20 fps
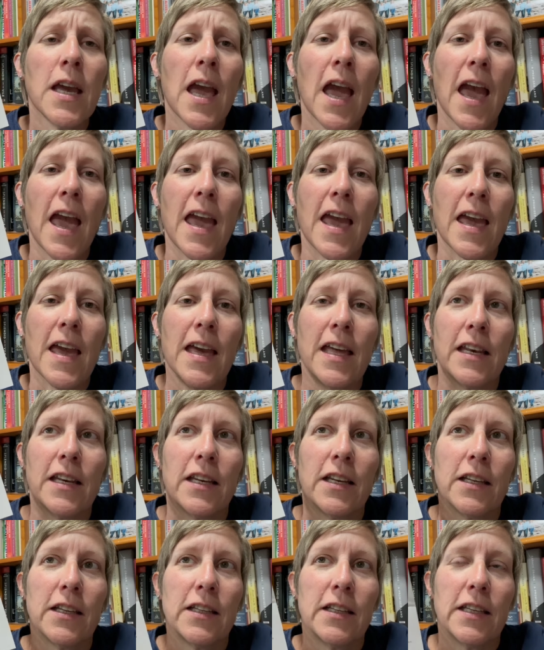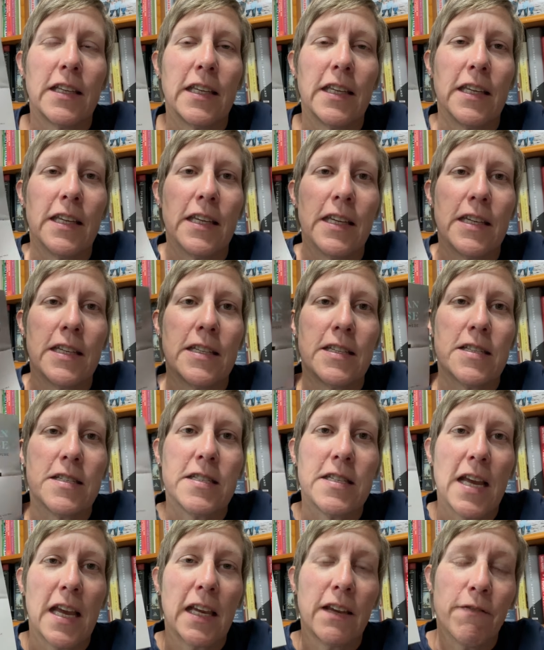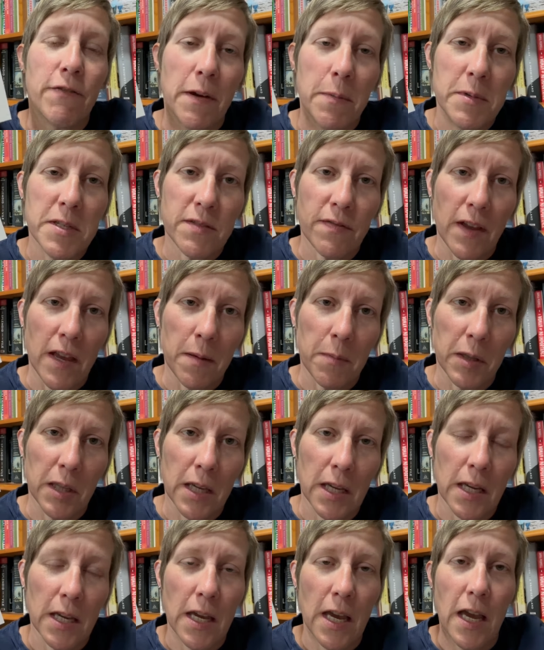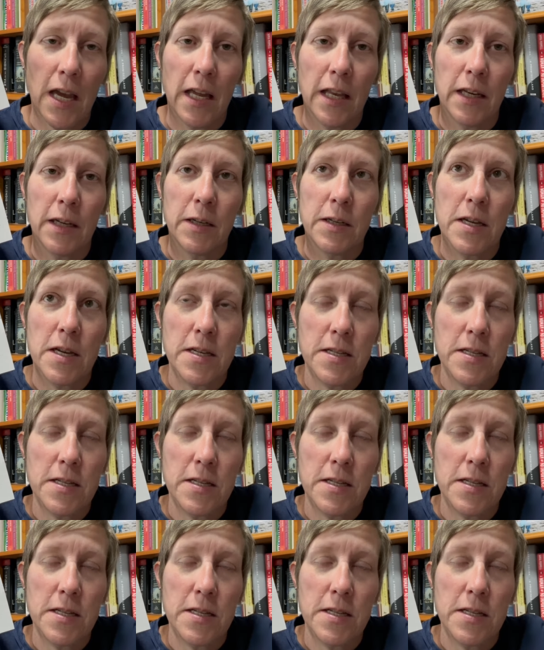And he is taken from his family and